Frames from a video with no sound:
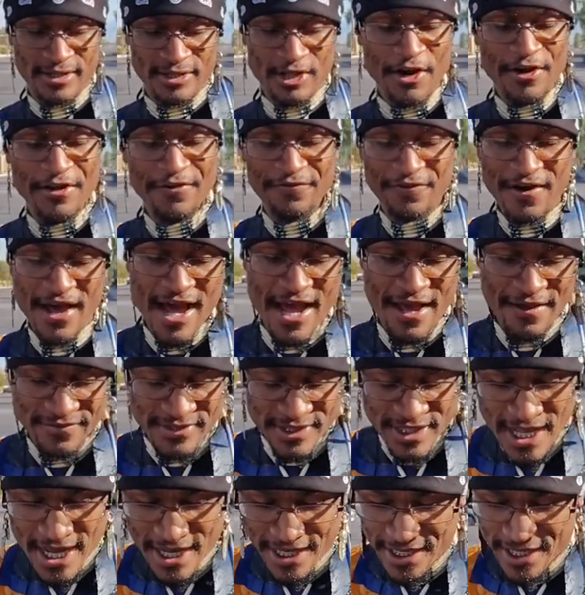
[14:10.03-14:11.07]
35,
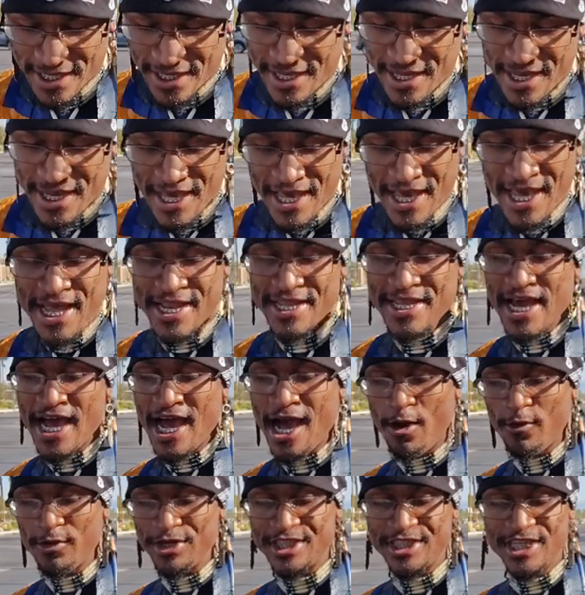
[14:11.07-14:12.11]
so like it. And
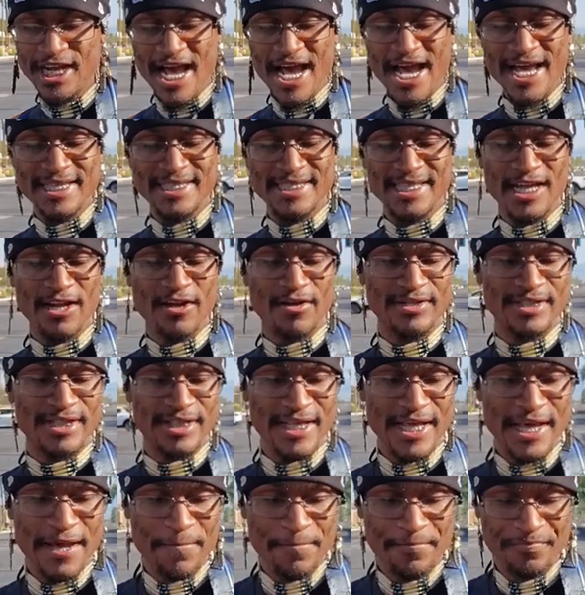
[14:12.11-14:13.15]
Yahushua said
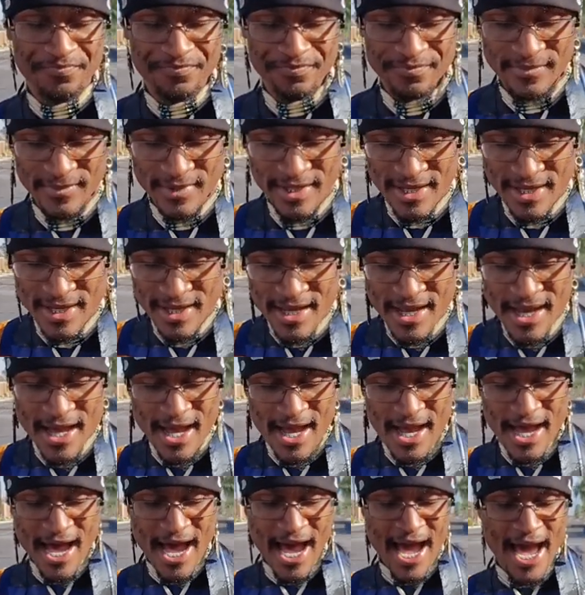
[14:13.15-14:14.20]
unto them,
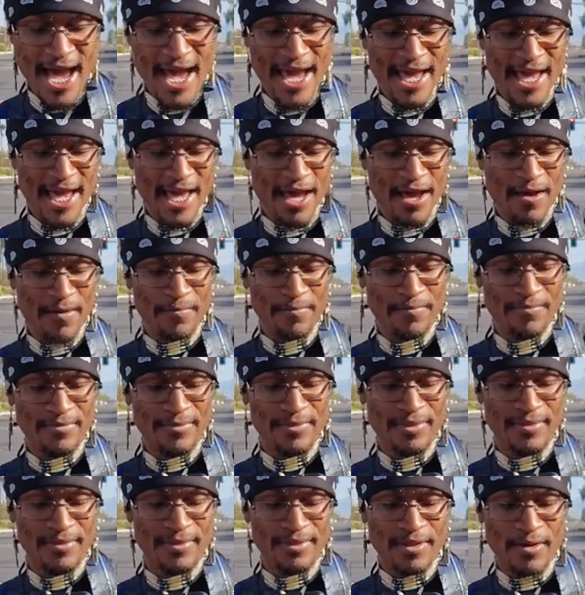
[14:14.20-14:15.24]
I am
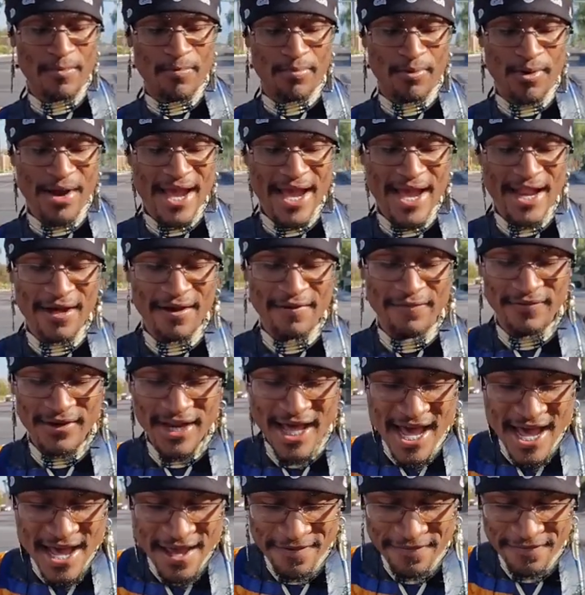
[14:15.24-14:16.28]
the bread of
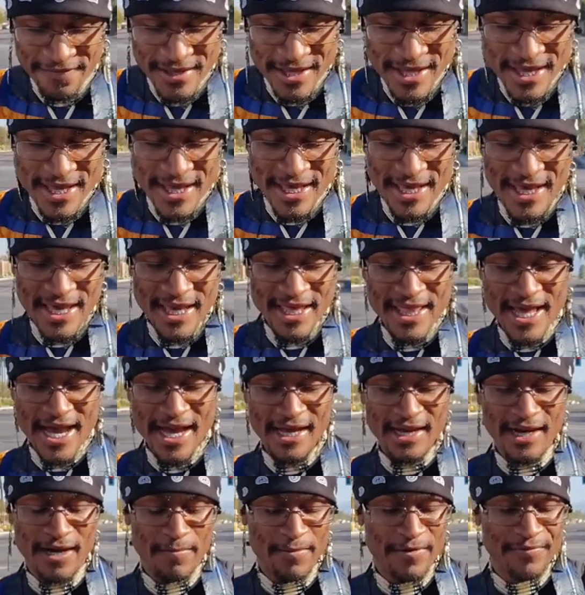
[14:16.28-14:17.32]
life. He
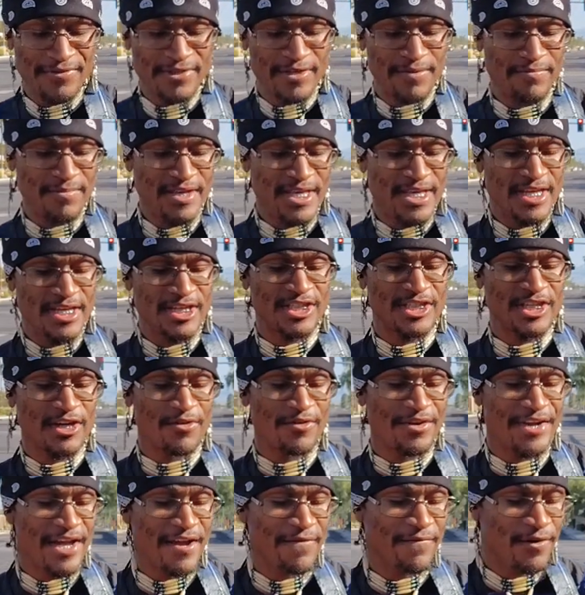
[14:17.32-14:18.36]
that cometh to me
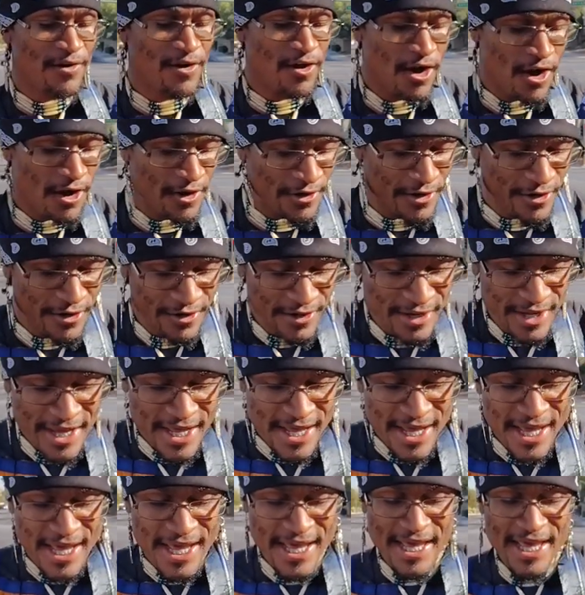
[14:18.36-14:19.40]
shall never hunger,
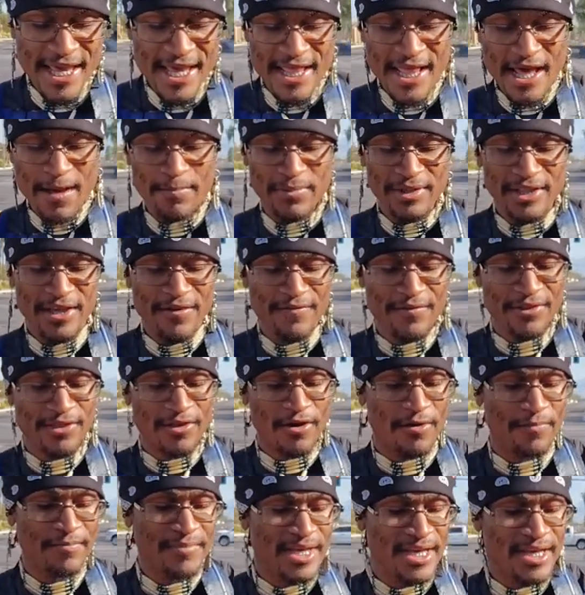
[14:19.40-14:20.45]
and he that believeth
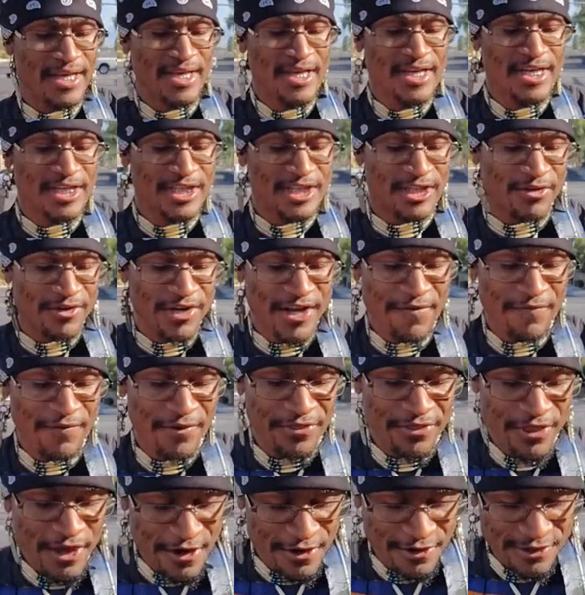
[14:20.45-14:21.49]
on me shall
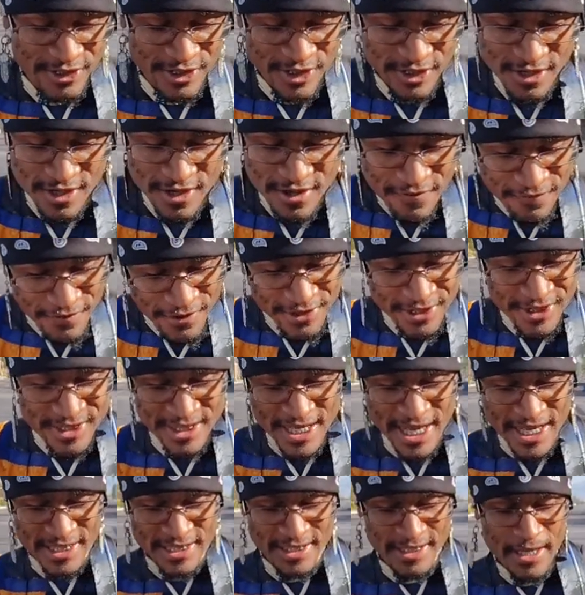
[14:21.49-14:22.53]
never thirst. Verse
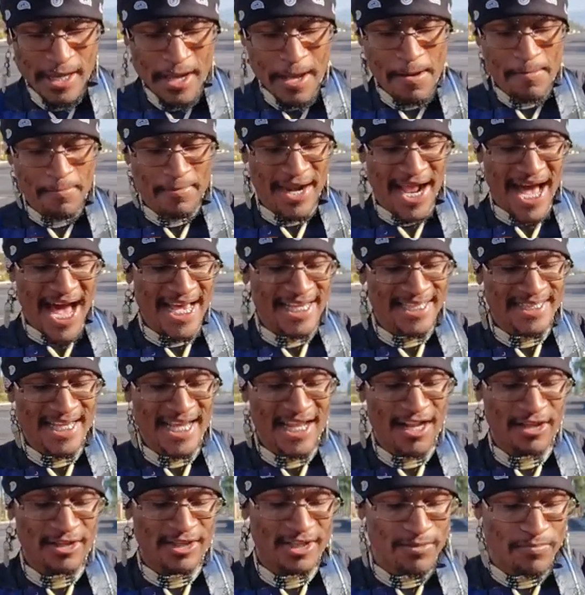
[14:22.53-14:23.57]
6, But I
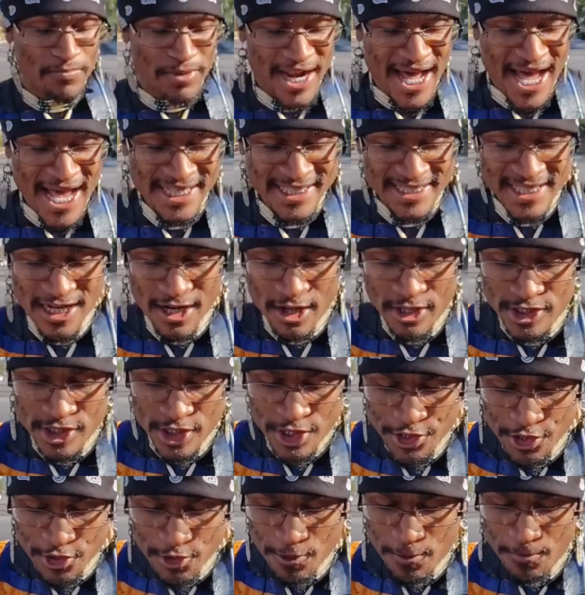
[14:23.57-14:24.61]
said unto, but I said
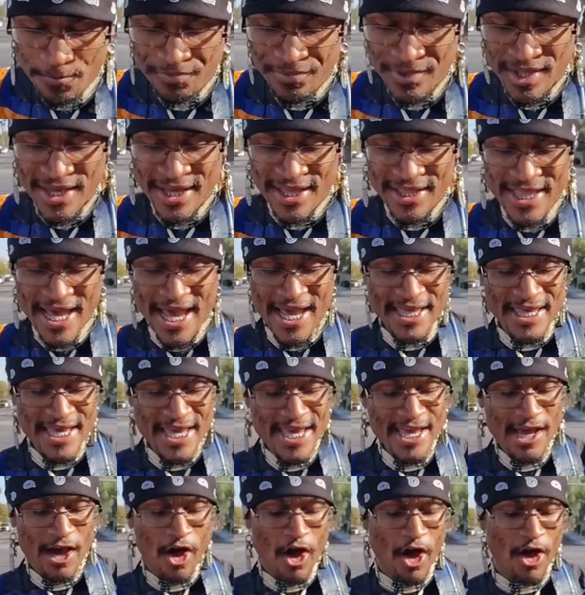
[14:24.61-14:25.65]
unto you, that
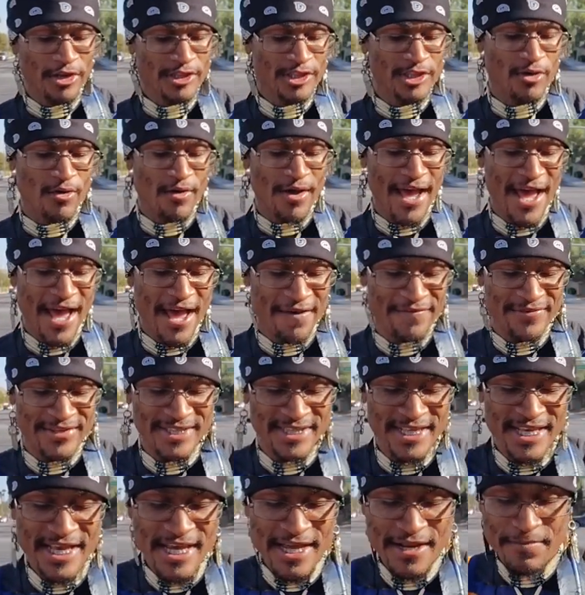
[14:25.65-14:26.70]
ye also have
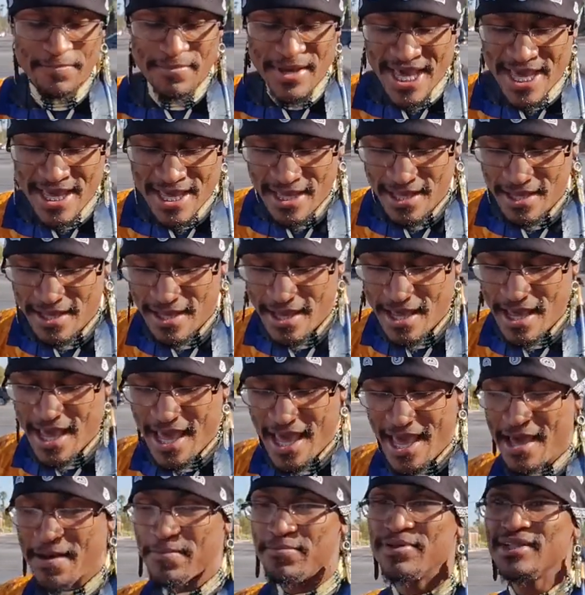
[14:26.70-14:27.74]
seen me,
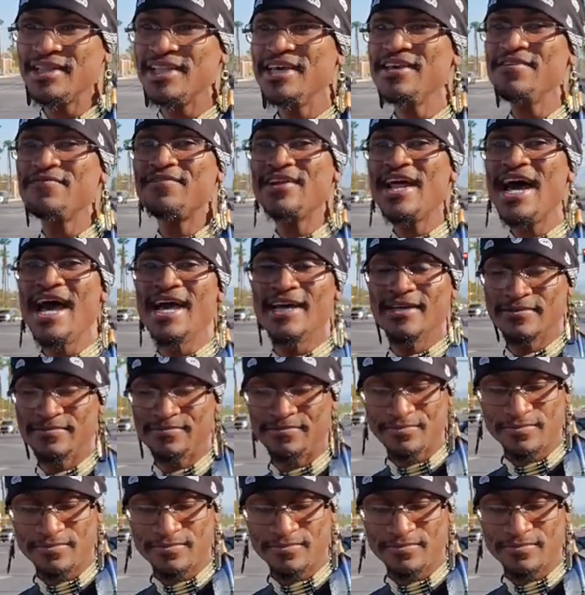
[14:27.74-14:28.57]
and believe not.